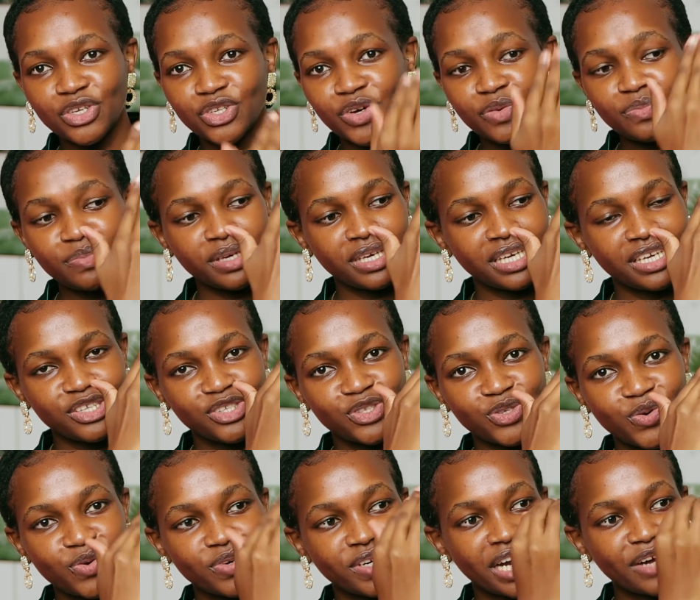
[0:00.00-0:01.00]
Don't be
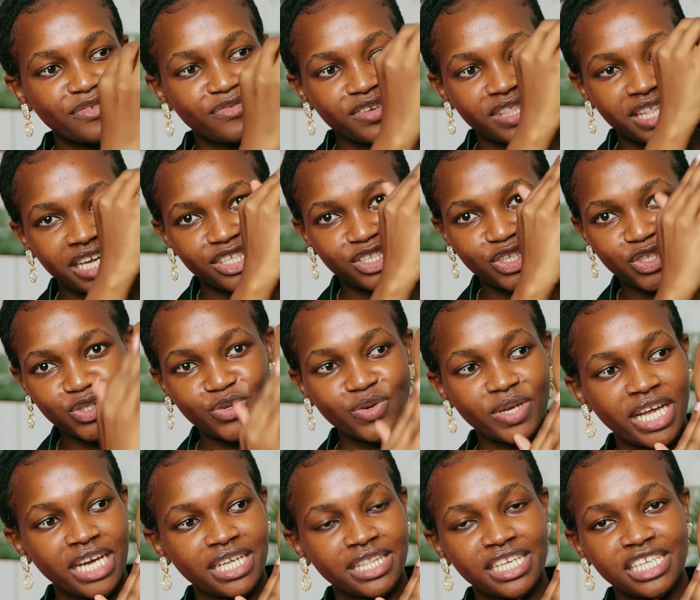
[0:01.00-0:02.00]
so rough with a tissue
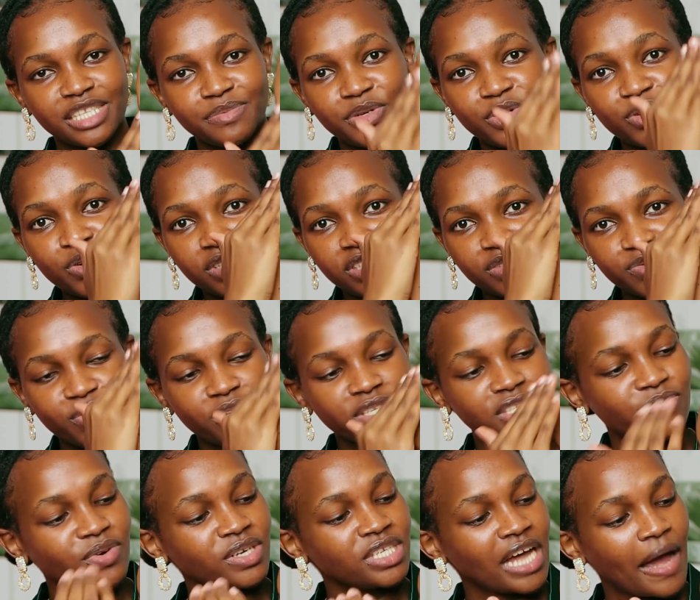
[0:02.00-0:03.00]
like this, because
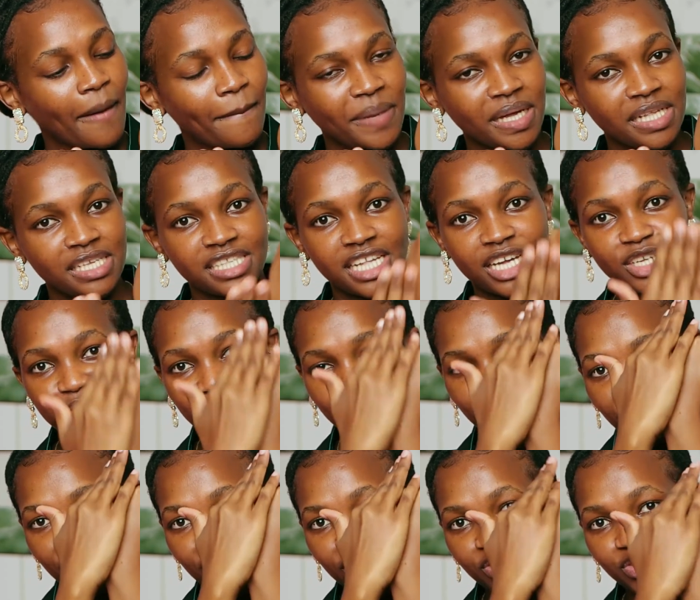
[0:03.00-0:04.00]
what happens is that
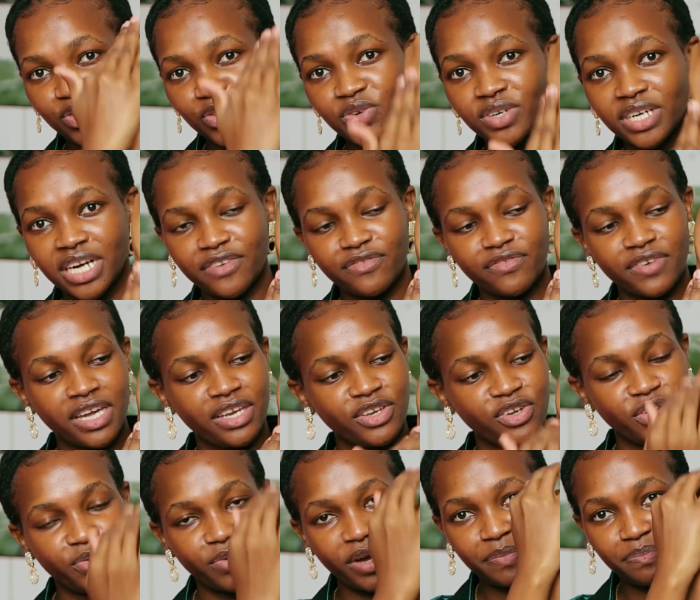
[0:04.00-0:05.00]
when you're so rough
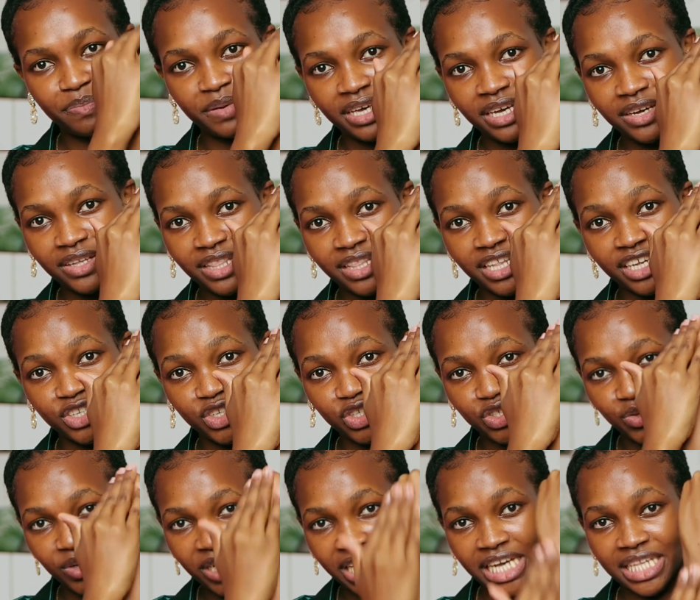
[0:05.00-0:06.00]
and you're wiping the
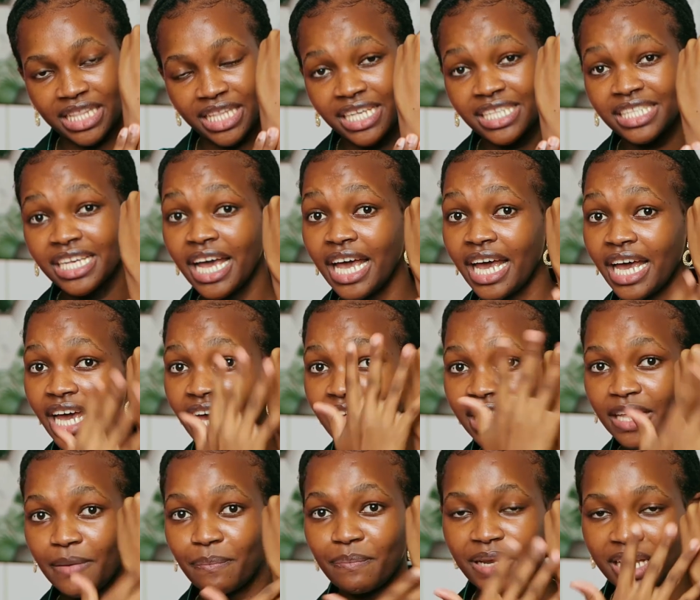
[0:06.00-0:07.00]
tissue like this
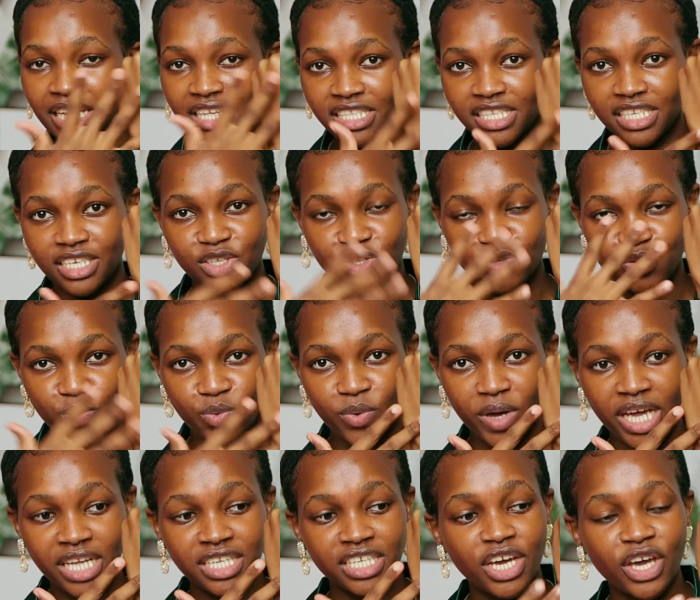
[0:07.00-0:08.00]
and the place is
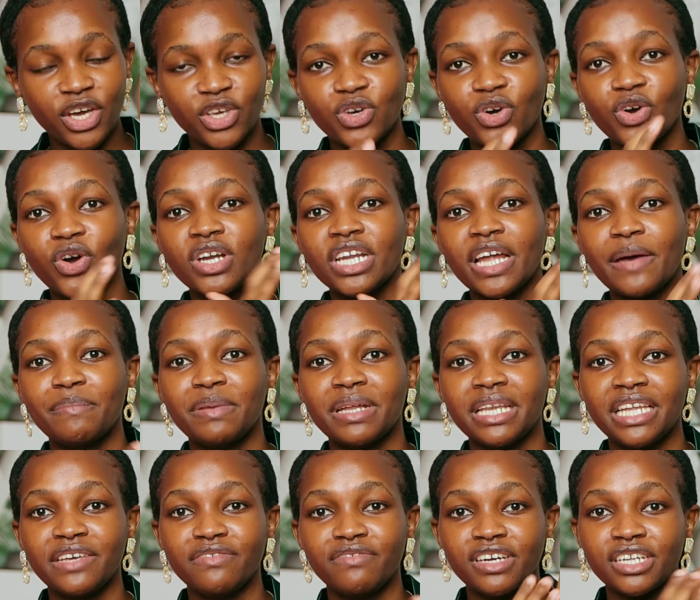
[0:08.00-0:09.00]
wet, you're gonna be
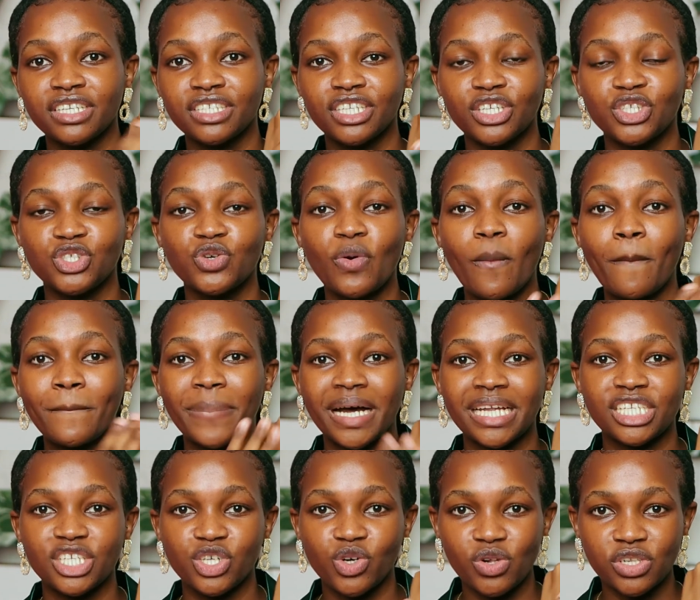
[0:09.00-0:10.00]
leaving tissue
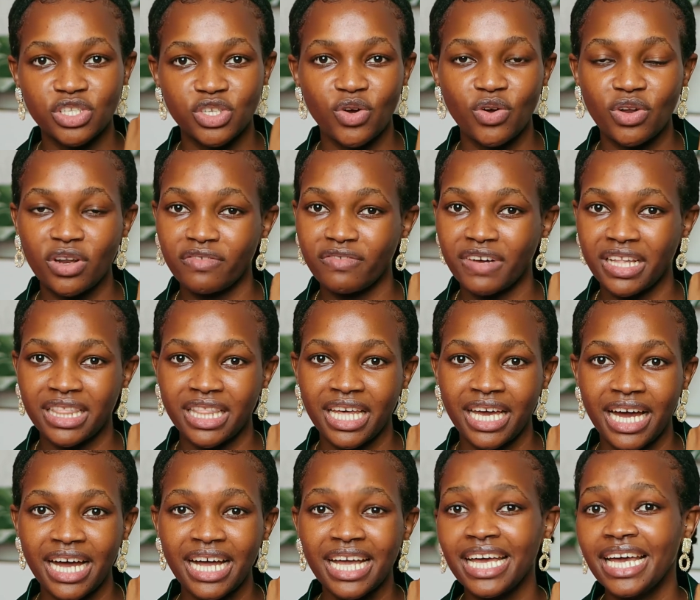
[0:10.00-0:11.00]
particles all over
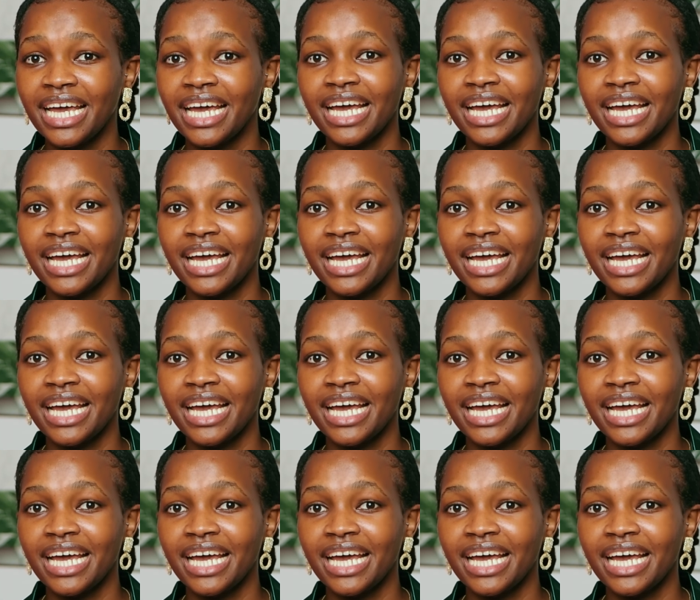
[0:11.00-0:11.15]
there.